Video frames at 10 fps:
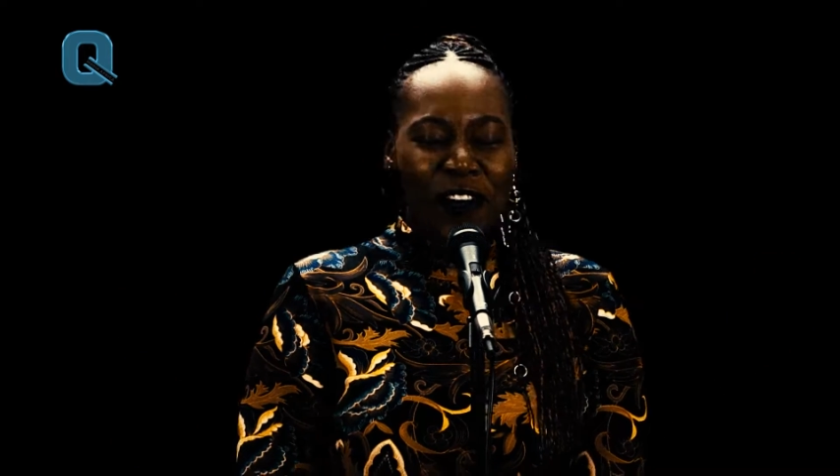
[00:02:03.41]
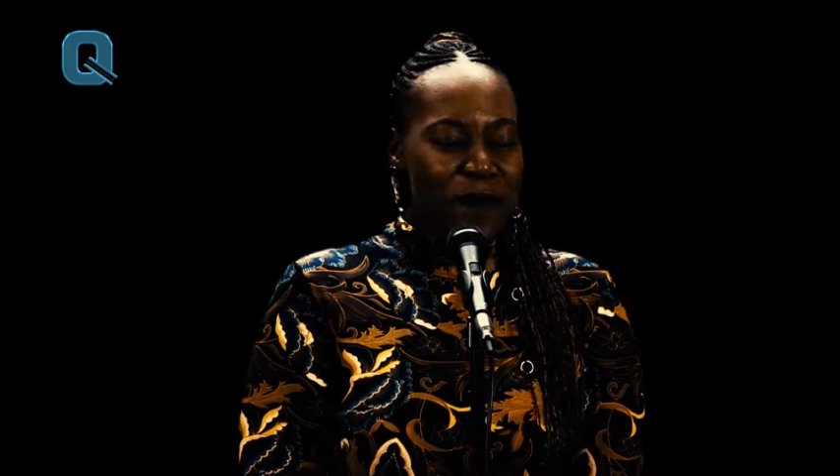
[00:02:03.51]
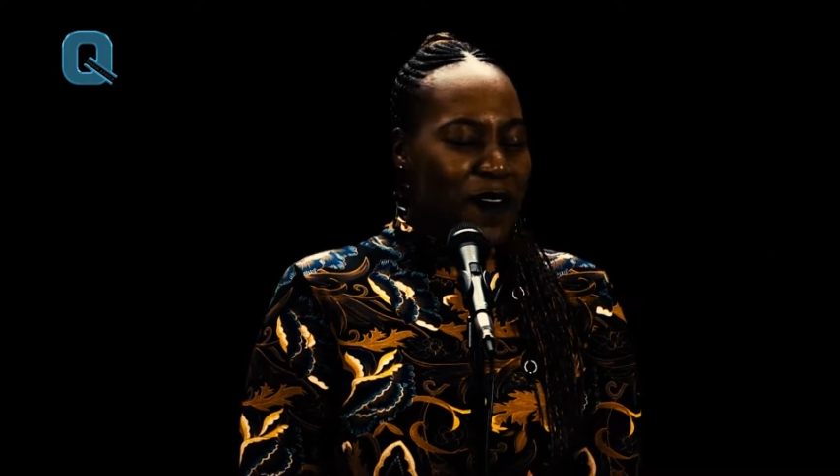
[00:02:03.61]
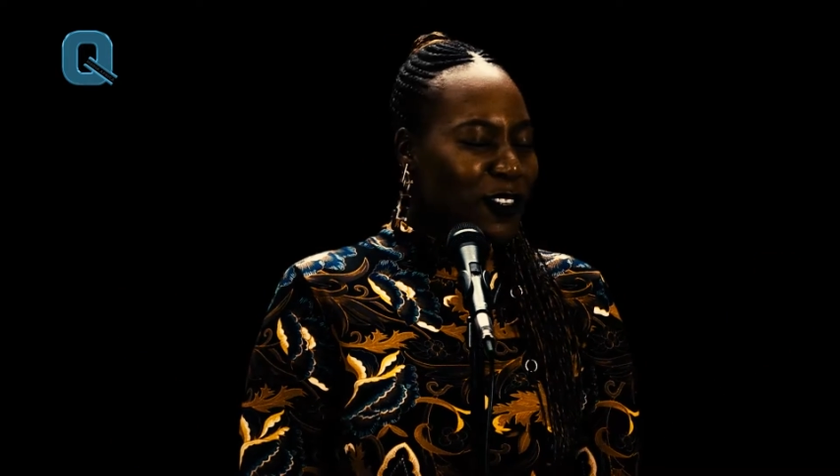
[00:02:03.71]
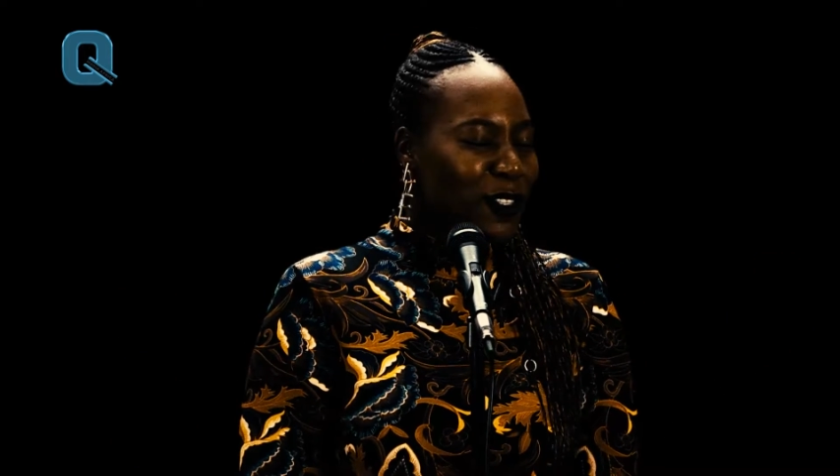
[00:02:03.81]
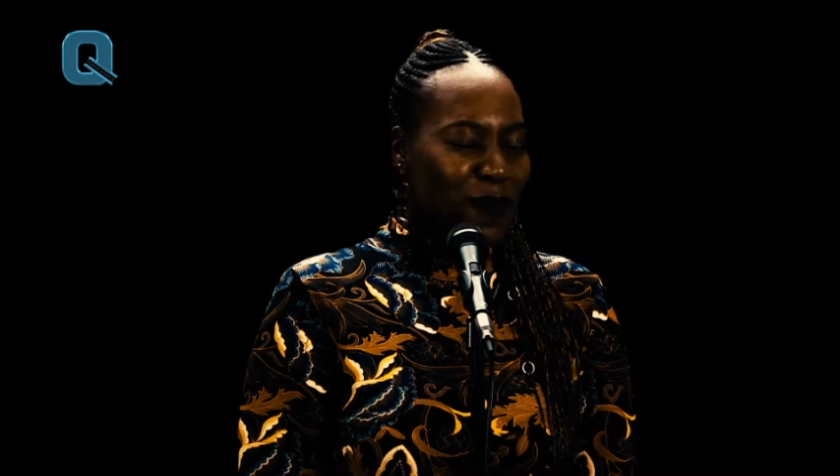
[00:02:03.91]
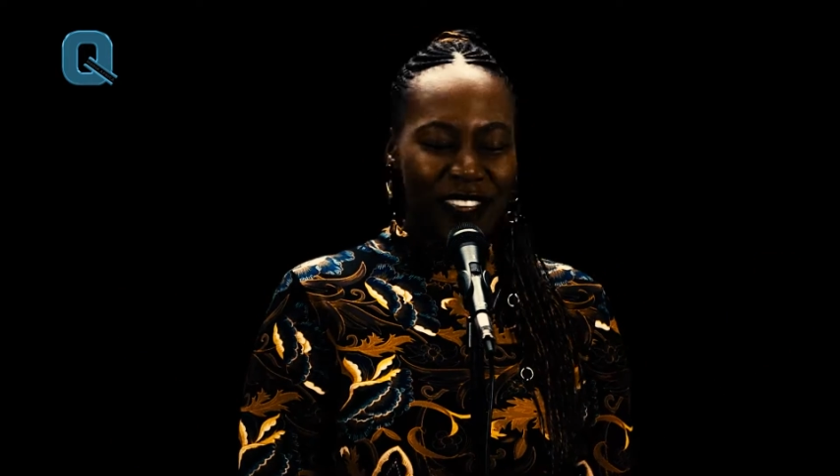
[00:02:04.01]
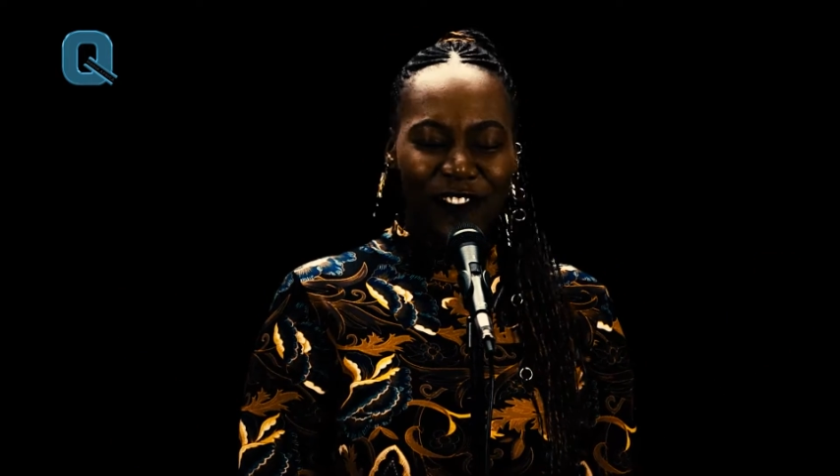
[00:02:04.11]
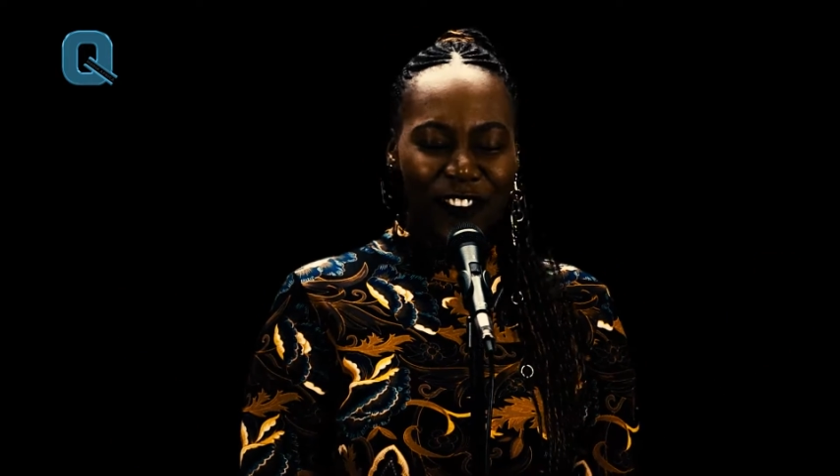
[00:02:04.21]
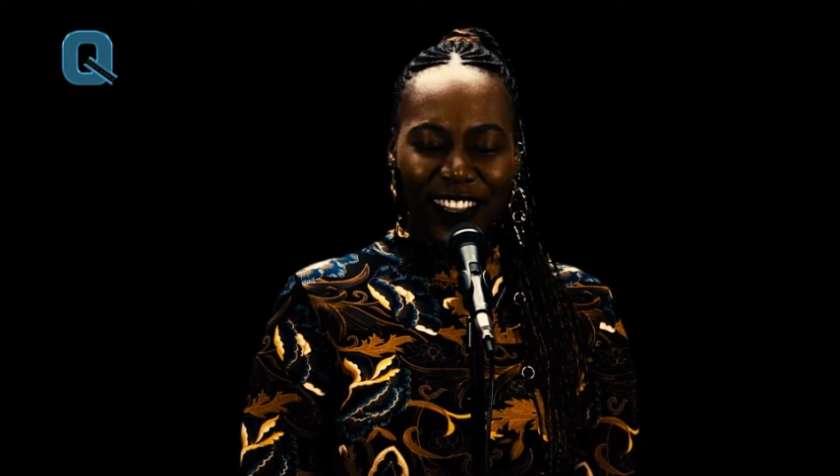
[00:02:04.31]
Most
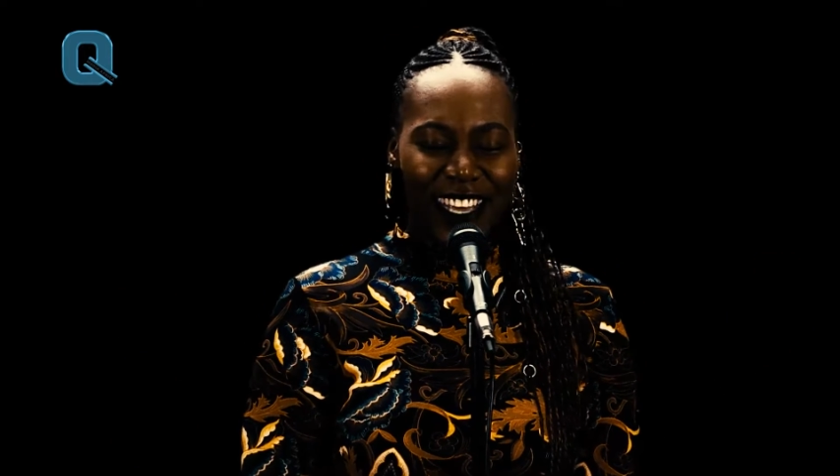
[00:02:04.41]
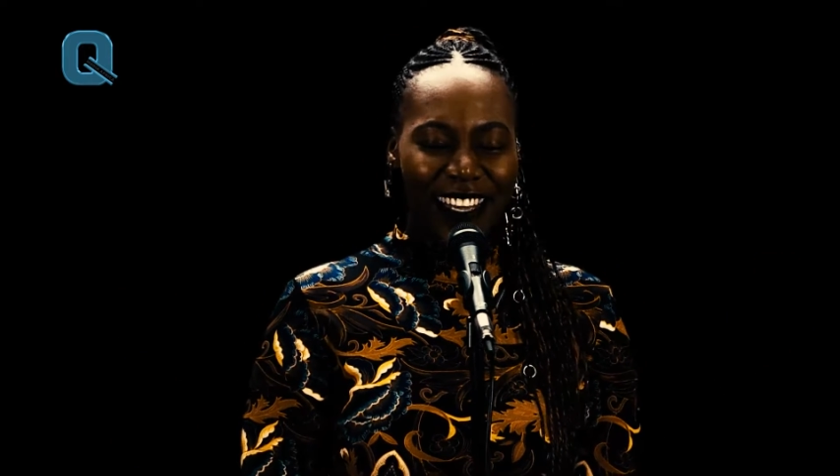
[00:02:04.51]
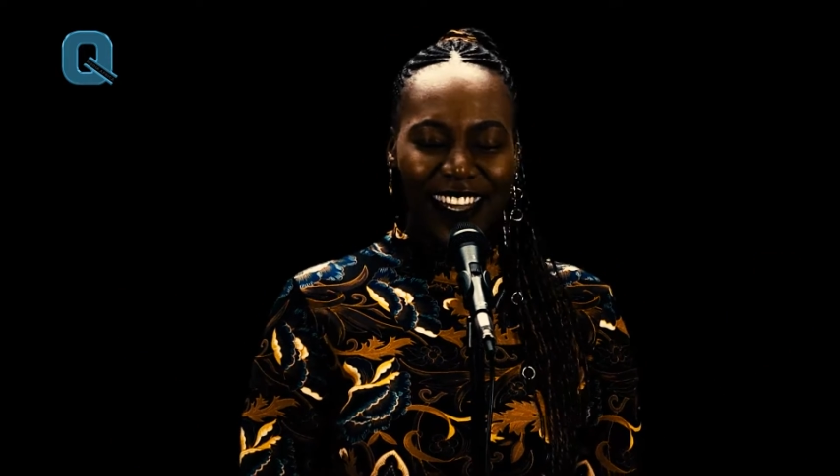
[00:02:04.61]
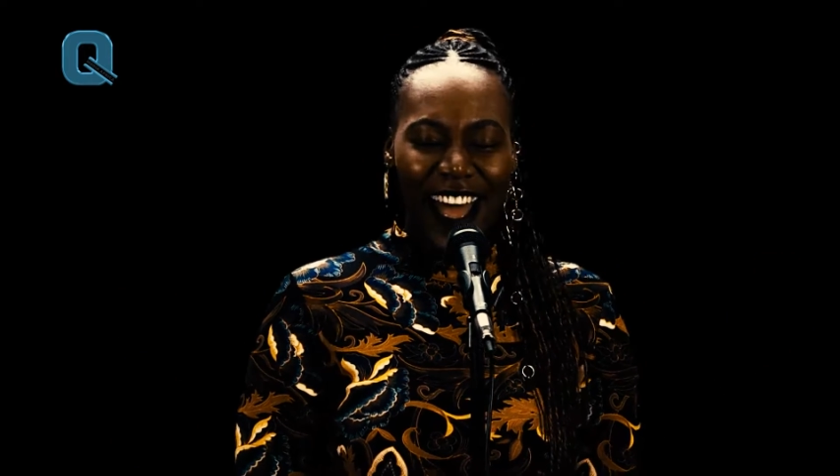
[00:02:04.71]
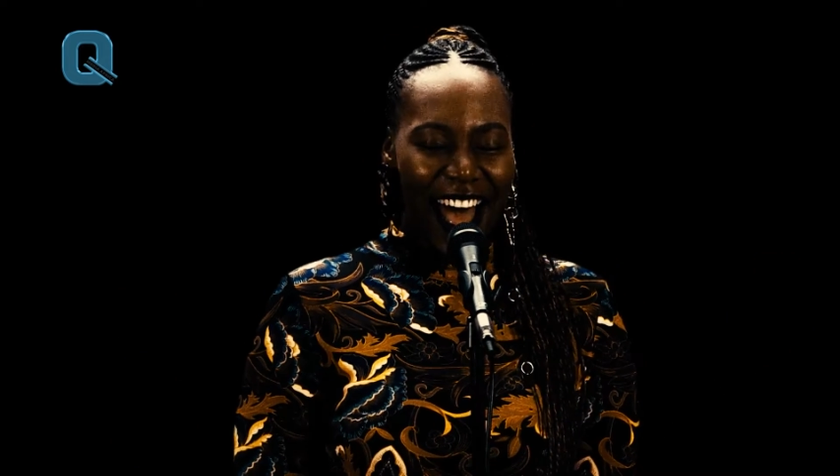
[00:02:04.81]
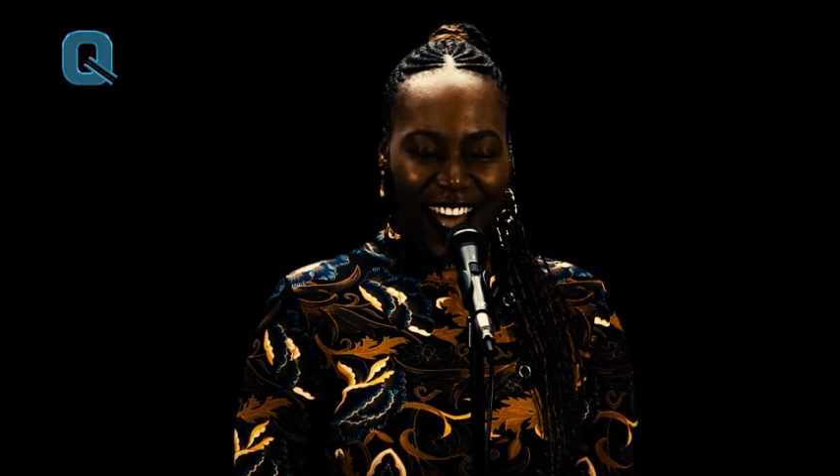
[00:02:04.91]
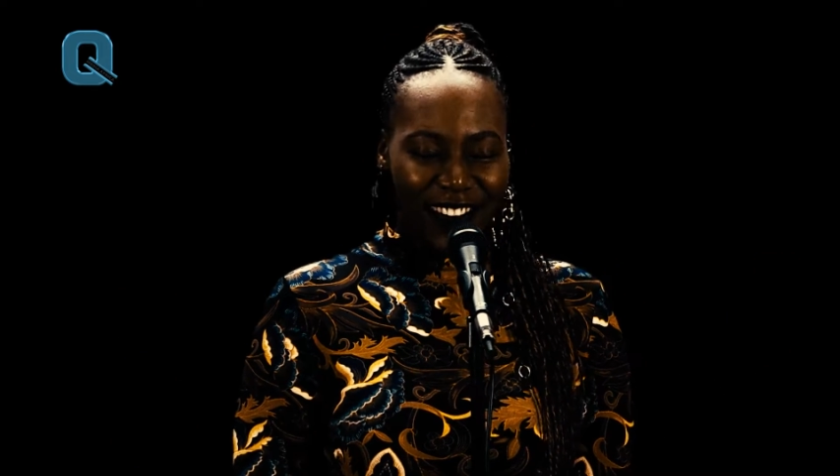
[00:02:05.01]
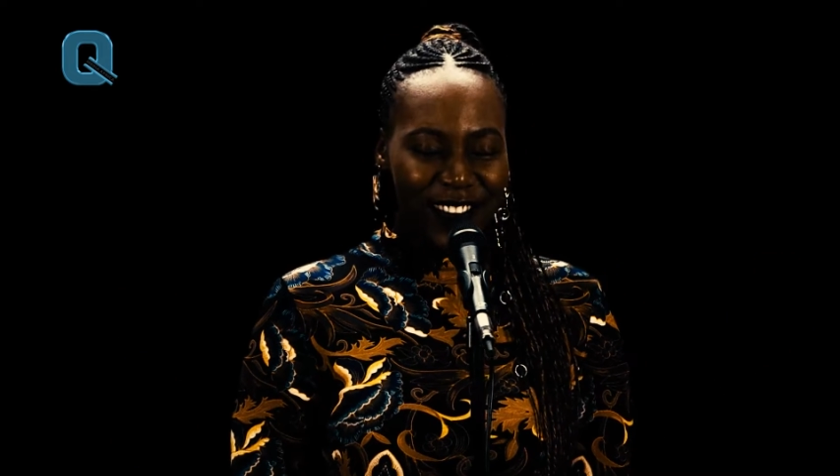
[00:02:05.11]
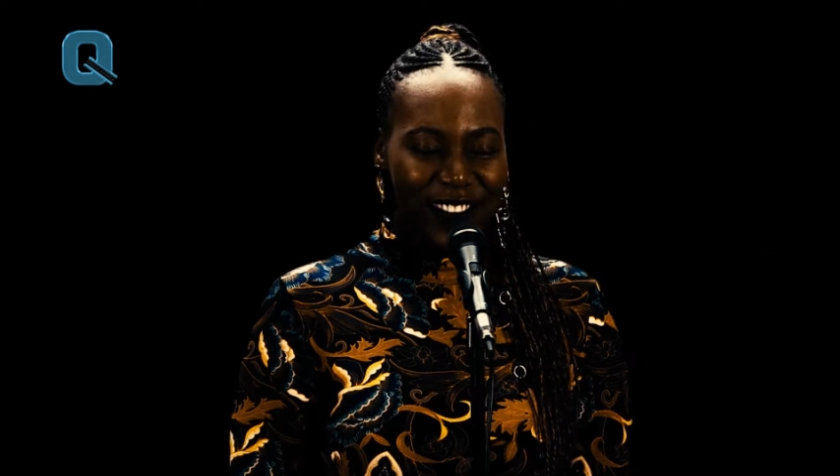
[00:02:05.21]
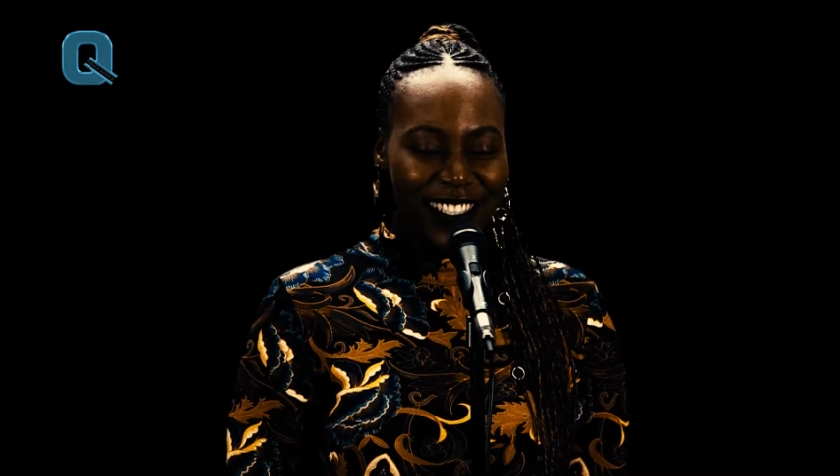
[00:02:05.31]
beautiful thing
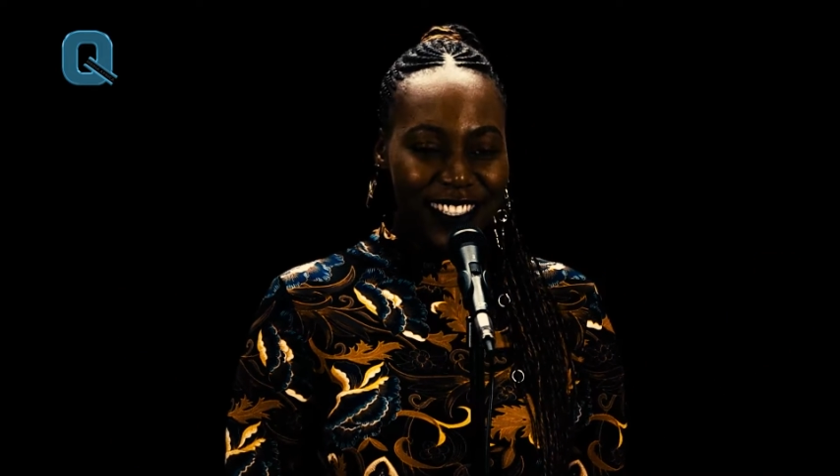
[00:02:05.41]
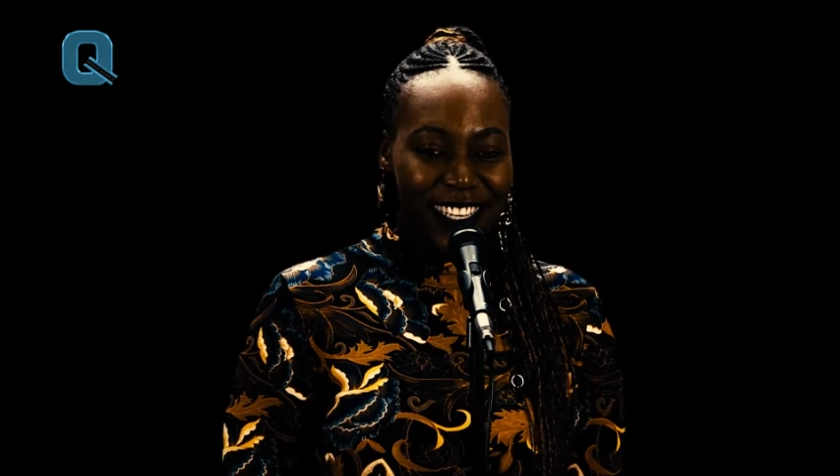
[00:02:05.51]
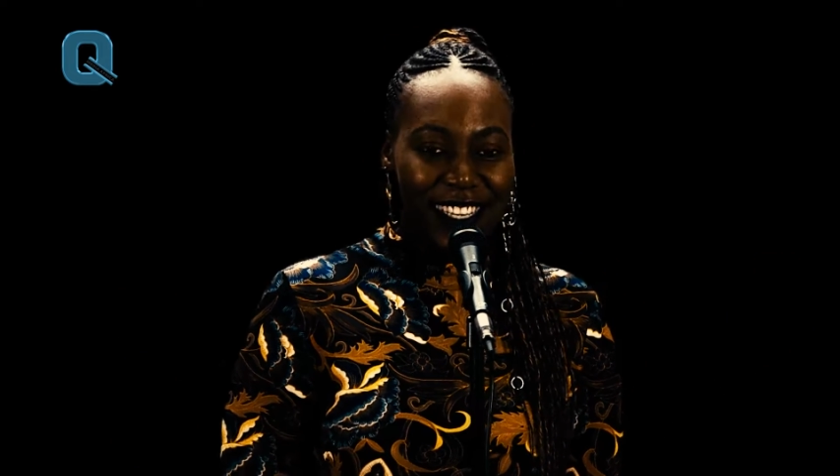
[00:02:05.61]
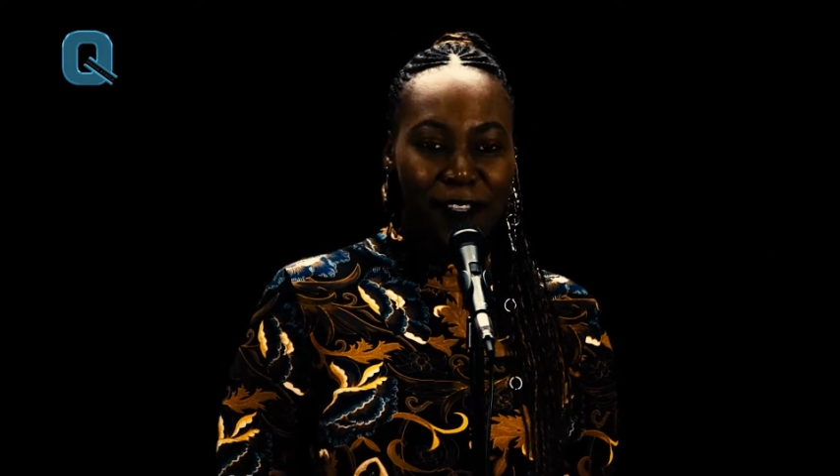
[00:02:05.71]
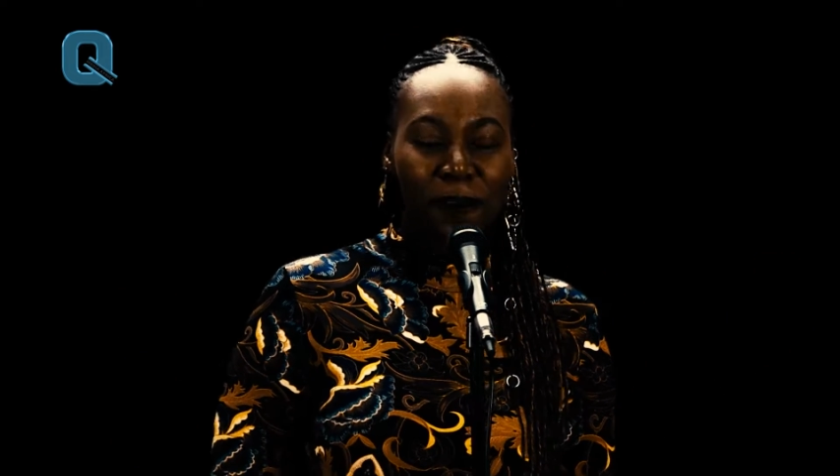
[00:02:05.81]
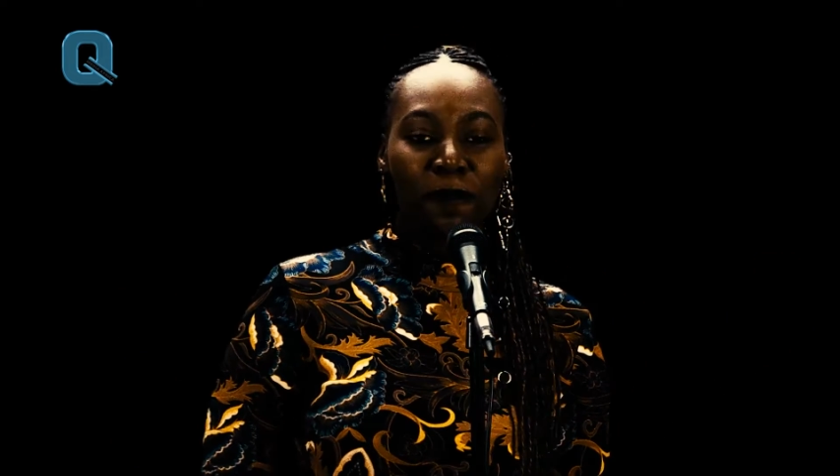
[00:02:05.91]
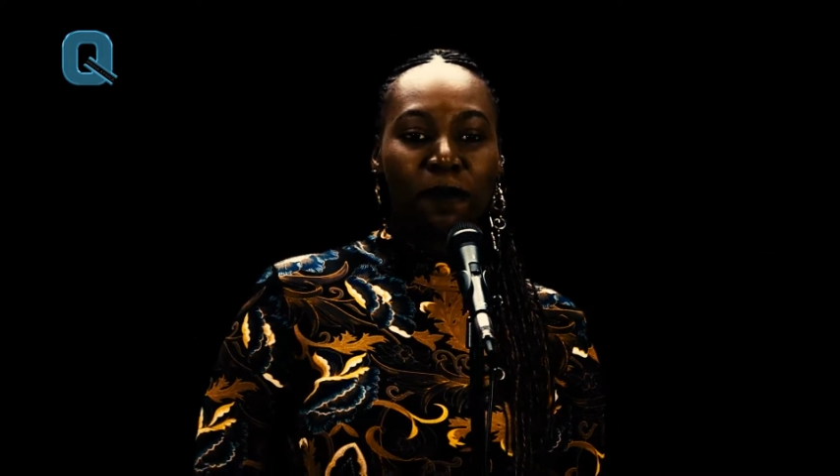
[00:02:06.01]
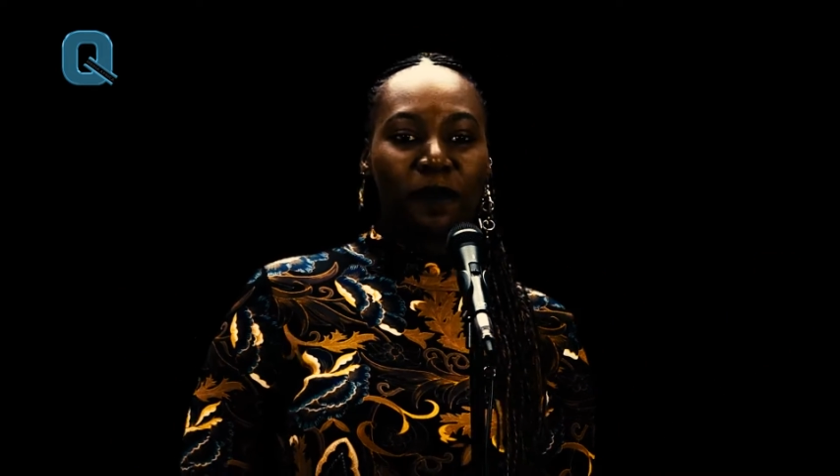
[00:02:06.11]
I've ever seen.